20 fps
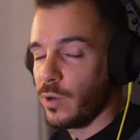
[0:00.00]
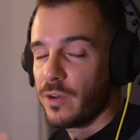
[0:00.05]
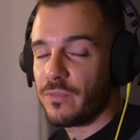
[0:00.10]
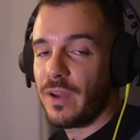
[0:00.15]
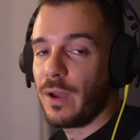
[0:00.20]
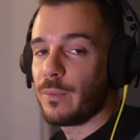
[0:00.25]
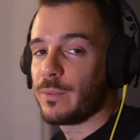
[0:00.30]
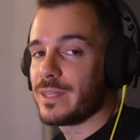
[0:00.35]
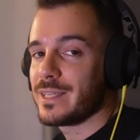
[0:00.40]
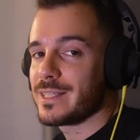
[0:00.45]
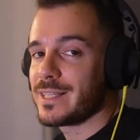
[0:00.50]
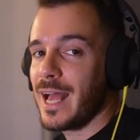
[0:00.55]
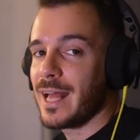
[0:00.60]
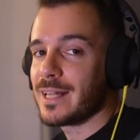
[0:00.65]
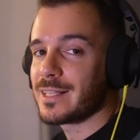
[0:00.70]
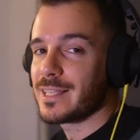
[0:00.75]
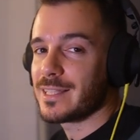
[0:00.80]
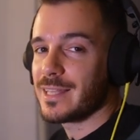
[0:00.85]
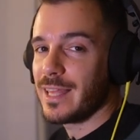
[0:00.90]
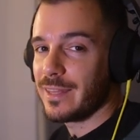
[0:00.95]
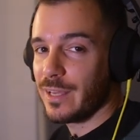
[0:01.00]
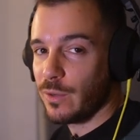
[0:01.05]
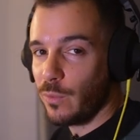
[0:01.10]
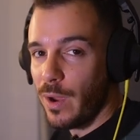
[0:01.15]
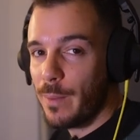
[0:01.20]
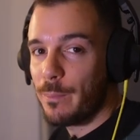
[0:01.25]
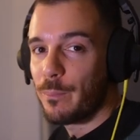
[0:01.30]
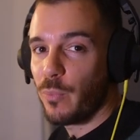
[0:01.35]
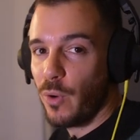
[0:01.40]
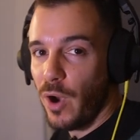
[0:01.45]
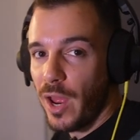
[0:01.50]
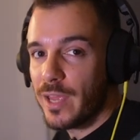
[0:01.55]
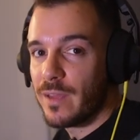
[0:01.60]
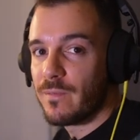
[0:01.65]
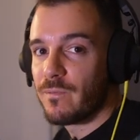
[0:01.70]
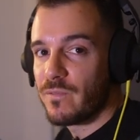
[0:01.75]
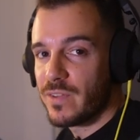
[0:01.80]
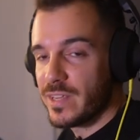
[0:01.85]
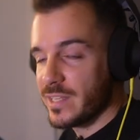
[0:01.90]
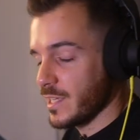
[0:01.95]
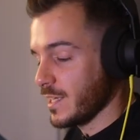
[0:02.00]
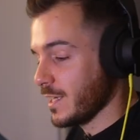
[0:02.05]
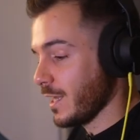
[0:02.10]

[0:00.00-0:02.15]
What I found with these hats is that they're quite bright and fizzy.